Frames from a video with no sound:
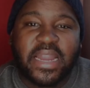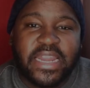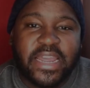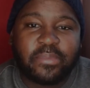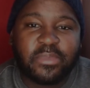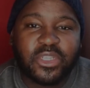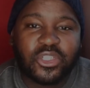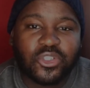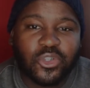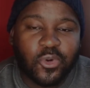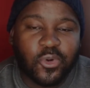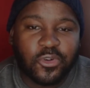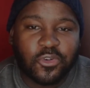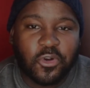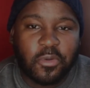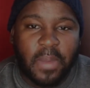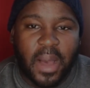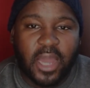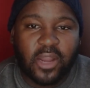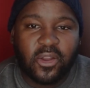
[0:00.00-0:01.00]
name is Shorn
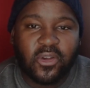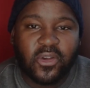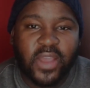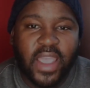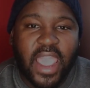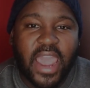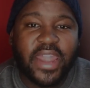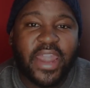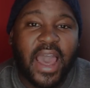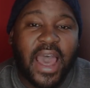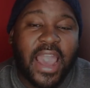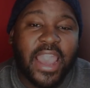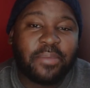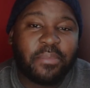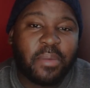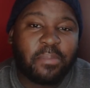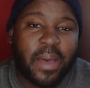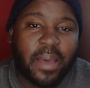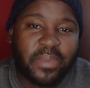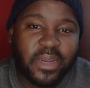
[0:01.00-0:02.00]
Khumalo, and I'm a
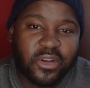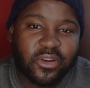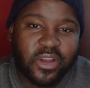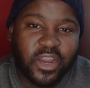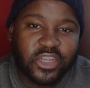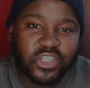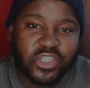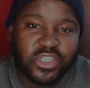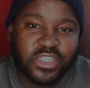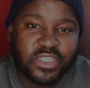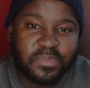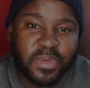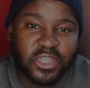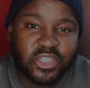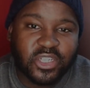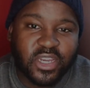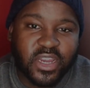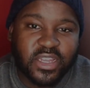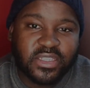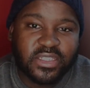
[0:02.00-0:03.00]
public relations
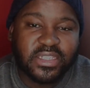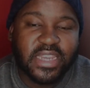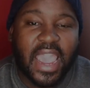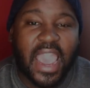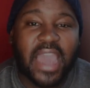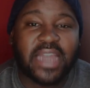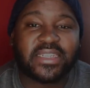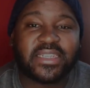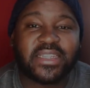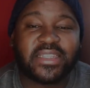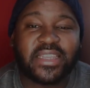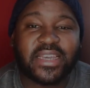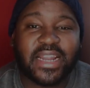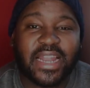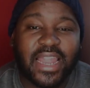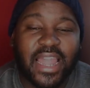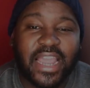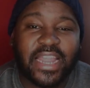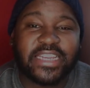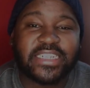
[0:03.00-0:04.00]
specialist at The
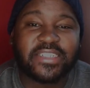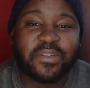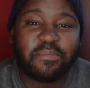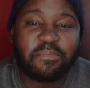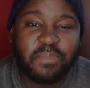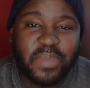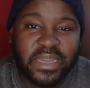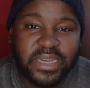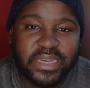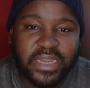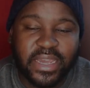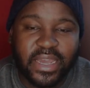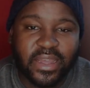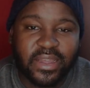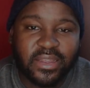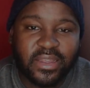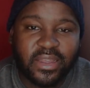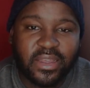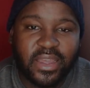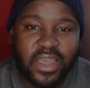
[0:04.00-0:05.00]
Client Media.
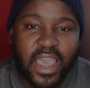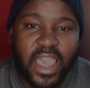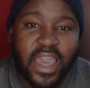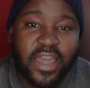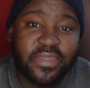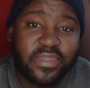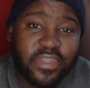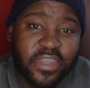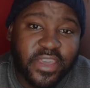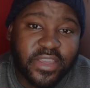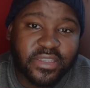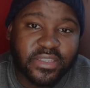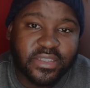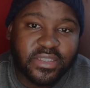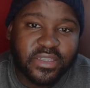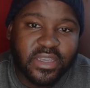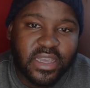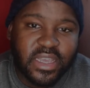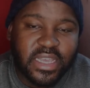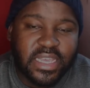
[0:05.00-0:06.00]
And
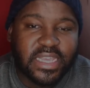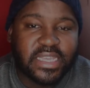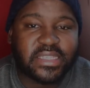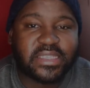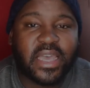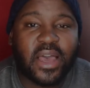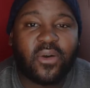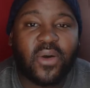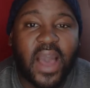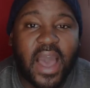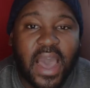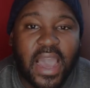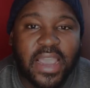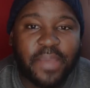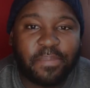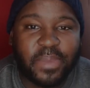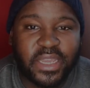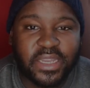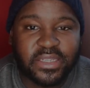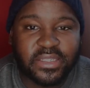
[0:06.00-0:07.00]
this is how I
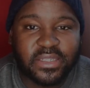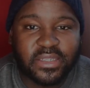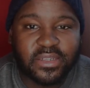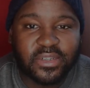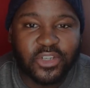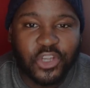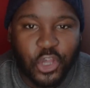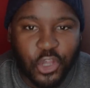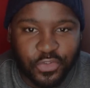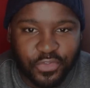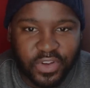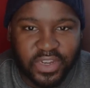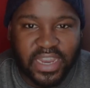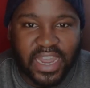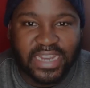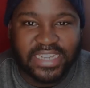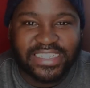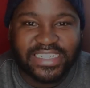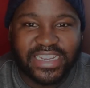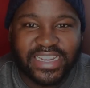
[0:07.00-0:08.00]
beat
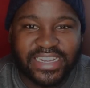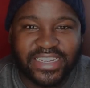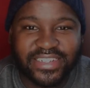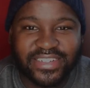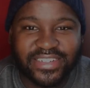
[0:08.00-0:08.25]
COVID-19.